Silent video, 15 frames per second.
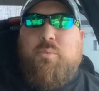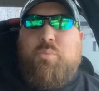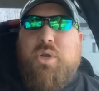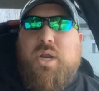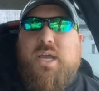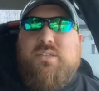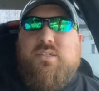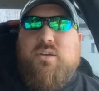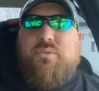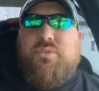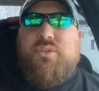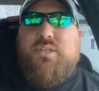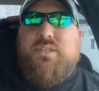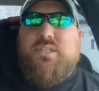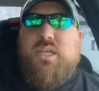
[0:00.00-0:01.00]
But I don't
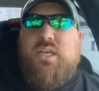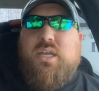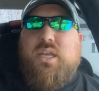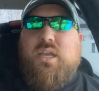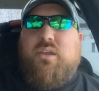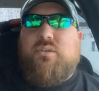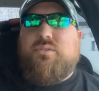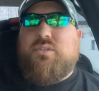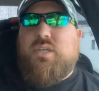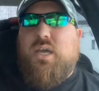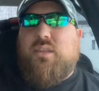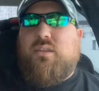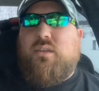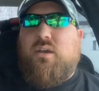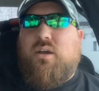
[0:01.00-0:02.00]
think San Diego's
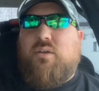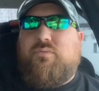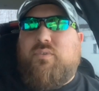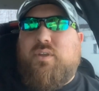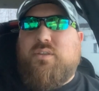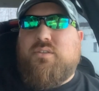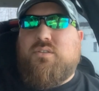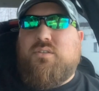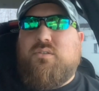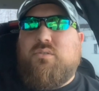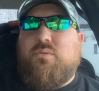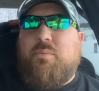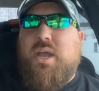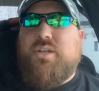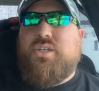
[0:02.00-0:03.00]
got the offense
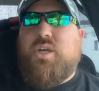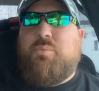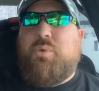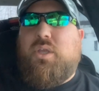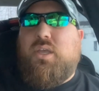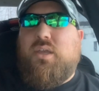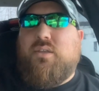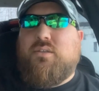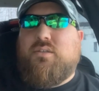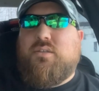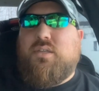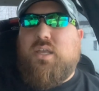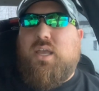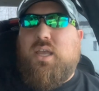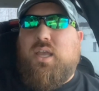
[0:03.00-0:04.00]
to match up
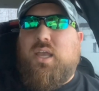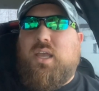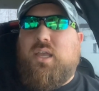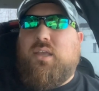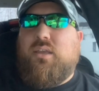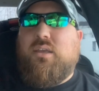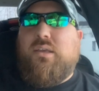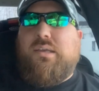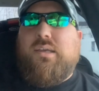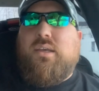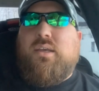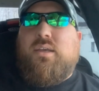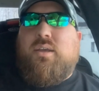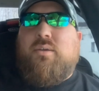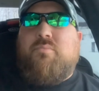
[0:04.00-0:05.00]
against a
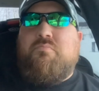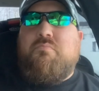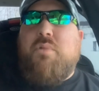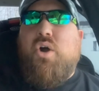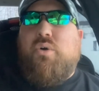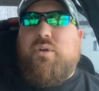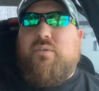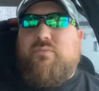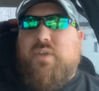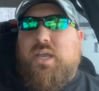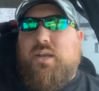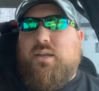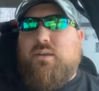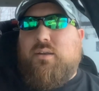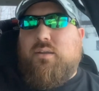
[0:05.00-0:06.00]

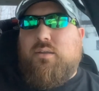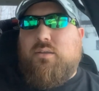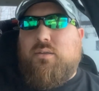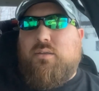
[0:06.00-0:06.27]
motivated